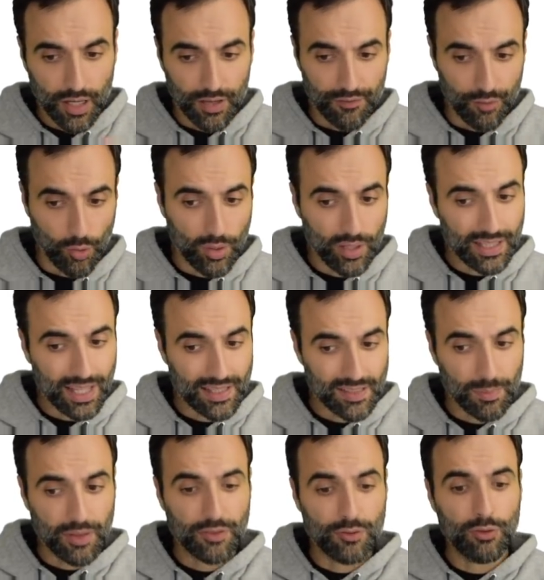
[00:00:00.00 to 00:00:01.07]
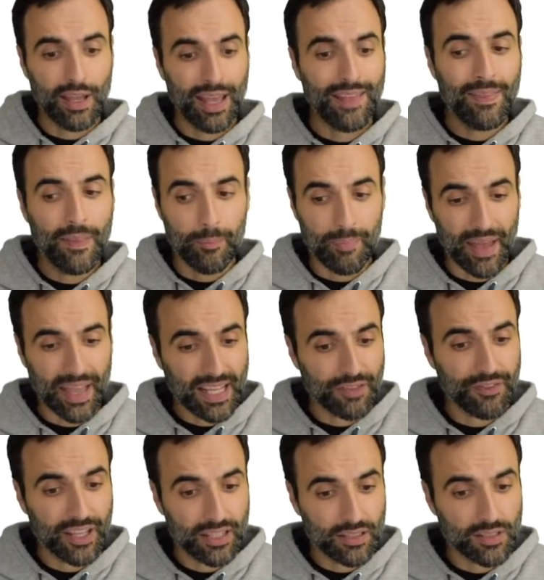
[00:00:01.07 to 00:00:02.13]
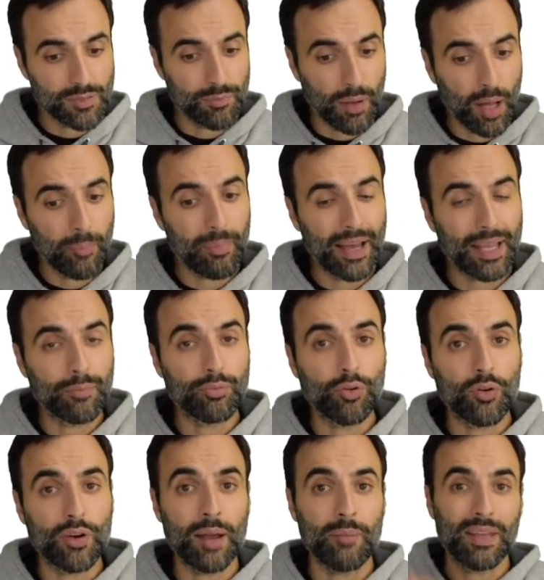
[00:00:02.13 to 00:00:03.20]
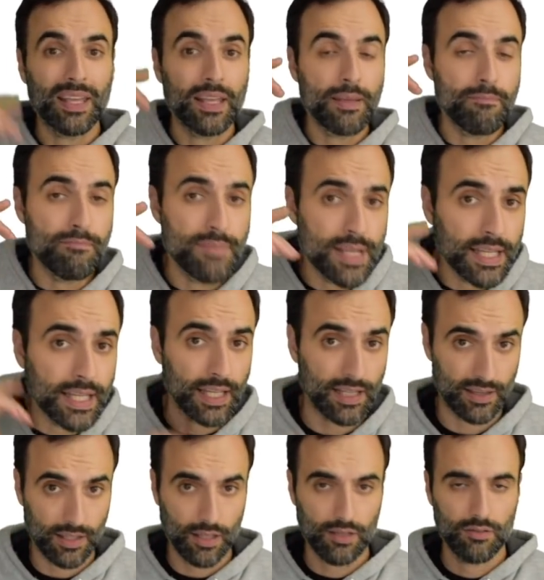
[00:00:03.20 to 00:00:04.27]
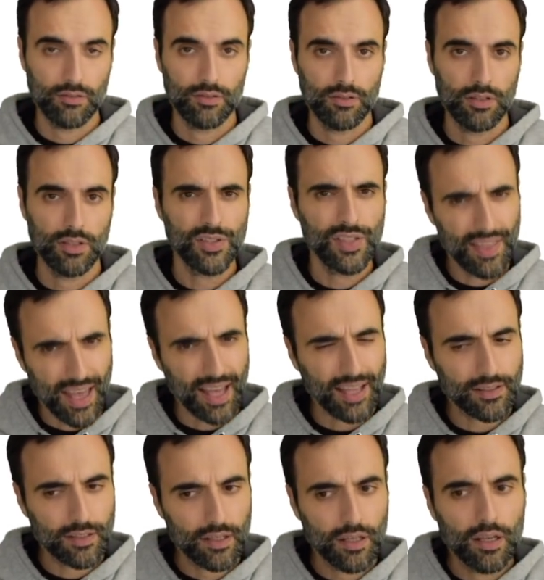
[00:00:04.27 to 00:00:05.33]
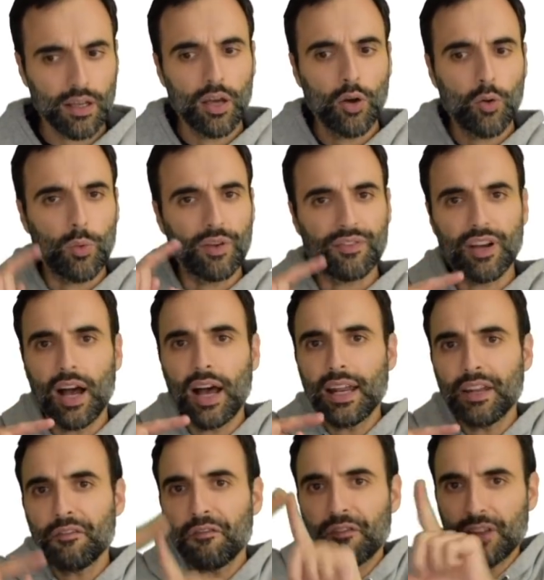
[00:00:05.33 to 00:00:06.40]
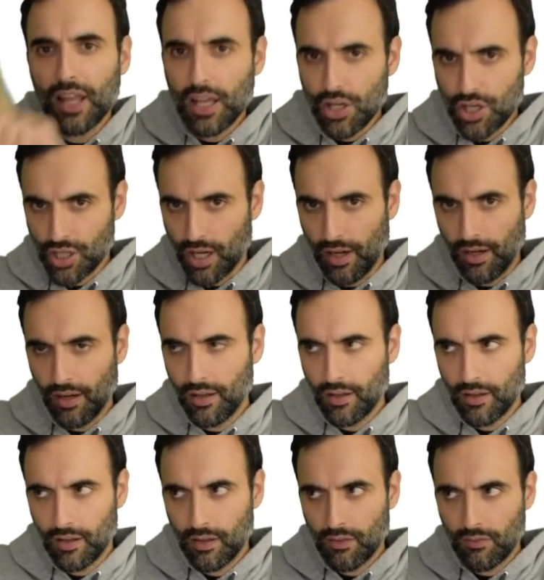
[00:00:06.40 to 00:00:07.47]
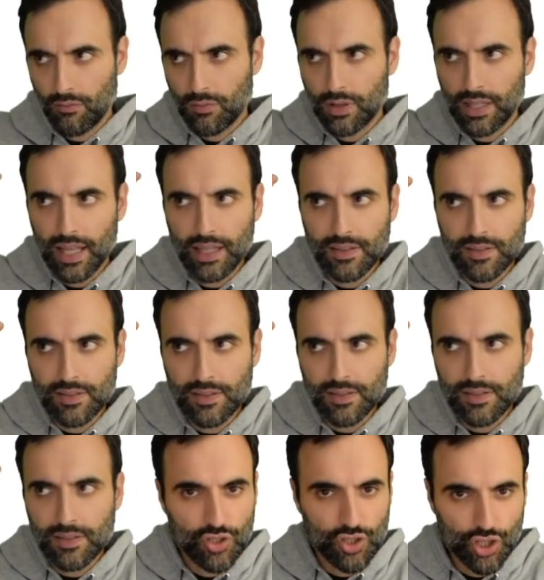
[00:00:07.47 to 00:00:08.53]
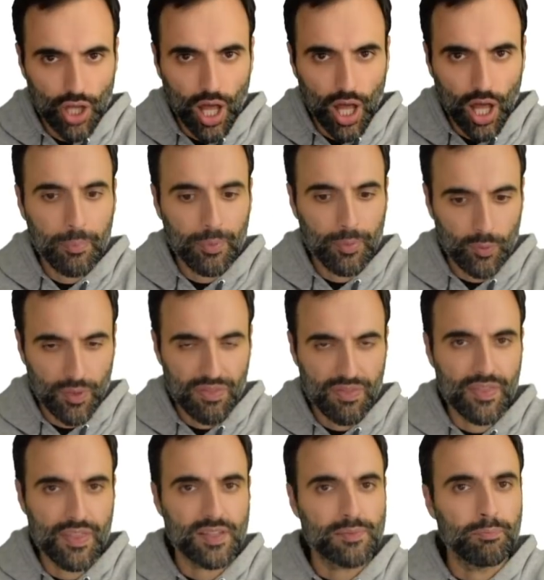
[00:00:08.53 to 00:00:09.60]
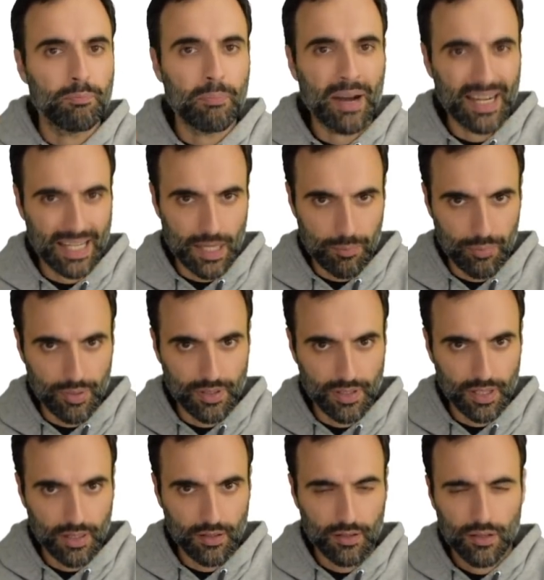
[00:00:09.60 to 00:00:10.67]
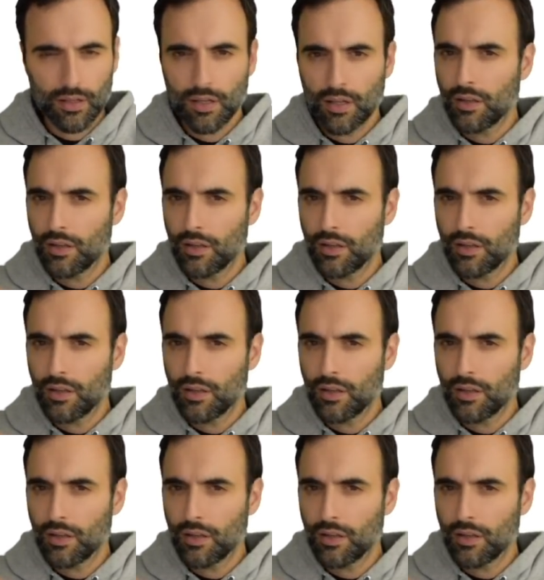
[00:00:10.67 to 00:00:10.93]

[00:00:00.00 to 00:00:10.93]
voted last month to end the Bank of England's bond buying program immediately. You see that? We've got inflation. Let's stop with this money printing.